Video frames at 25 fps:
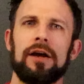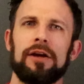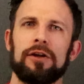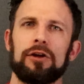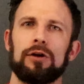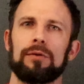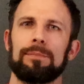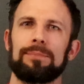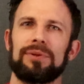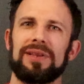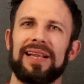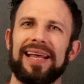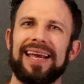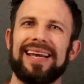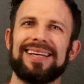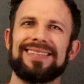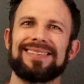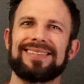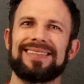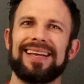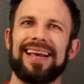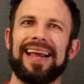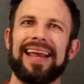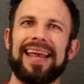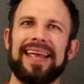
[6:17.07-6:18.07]
your
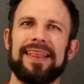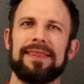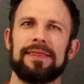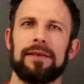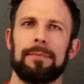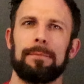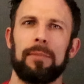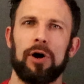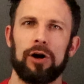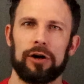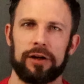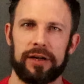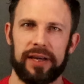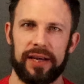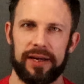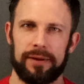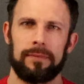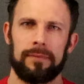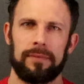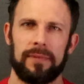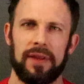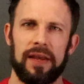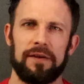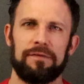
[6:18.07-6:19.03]
place in the market.